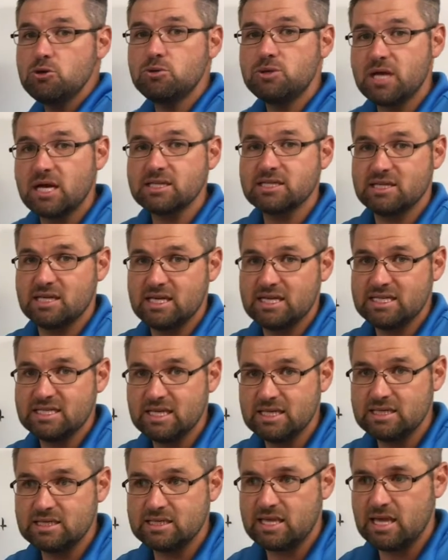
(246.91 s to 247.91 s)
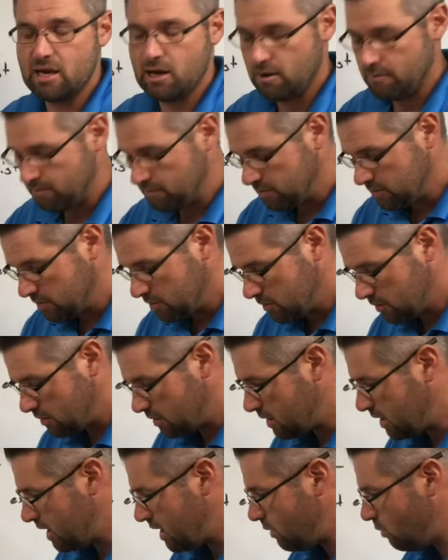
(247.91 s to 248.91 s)
doesn't exist there.
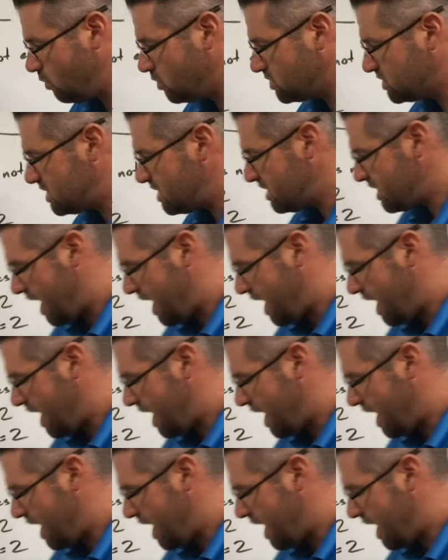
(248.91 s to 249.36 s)
Okay, we'll see